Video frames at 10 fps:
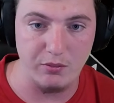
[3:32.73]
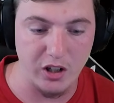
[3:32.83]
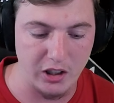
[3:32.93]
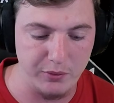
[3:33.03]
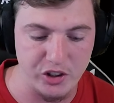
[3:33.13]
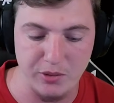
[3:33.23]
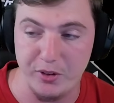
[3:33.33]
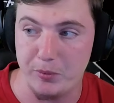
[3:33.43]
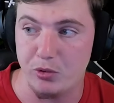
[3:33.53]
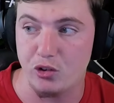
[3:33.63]
I'm not going to be
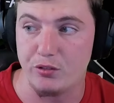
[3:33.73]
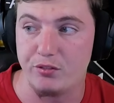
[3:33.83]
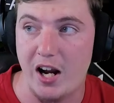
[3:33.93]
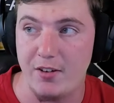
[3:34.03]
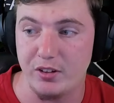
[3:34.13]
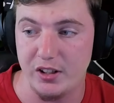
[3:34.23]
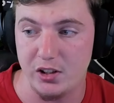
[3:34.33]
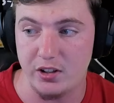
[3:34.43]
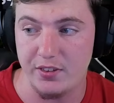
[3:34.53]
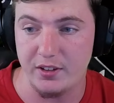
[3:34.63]
jumping up to Survivor League
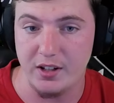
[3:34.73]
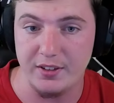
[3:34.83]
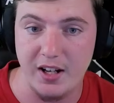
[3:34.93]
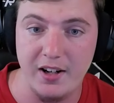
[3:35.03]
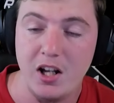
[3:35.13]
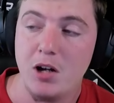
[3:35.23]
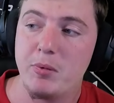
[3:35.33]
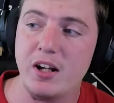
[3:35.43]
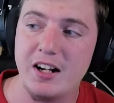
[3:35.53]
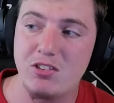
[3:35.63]
or anything like that.
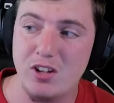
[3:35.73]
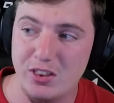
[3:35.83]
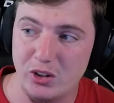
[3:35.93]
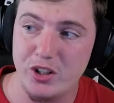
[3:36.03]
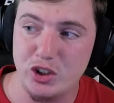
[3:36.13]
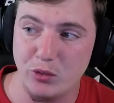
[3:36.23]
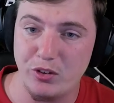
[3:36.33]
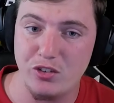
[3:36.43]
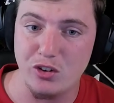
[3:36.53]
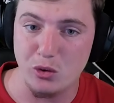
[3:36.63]
But I'd say 30
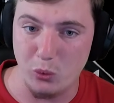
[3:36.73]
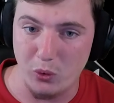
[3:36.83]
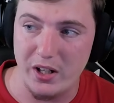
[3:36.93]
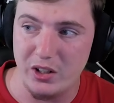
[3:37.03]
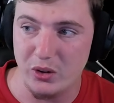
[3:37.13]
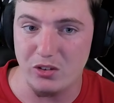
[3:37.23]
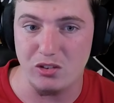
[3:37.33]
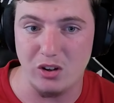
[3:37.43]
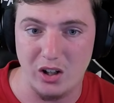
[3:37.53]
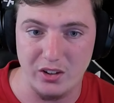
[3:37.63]
trophies is quite a good
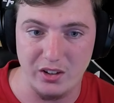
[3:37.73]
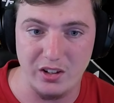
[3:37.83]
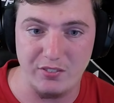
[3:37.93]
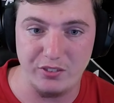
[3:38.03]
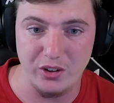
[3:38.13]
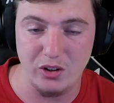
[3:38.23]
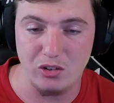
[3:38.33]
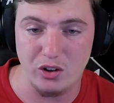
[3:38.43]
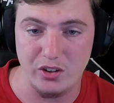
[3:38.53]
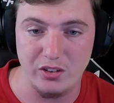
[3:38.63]
start, and definitely a good
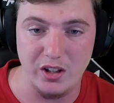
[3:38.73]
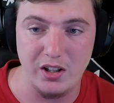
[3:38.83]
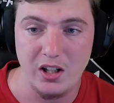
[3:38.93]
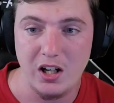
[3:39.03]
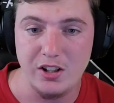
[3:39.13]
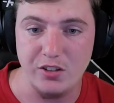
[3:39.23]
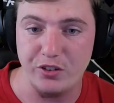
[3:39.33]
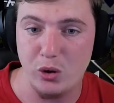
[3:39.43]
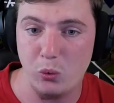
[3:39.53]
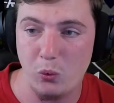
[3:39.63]
start indeed.
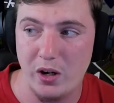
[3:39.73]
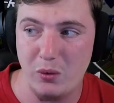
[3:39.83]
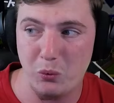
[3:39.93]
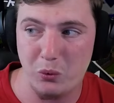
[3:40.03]
Definitely quite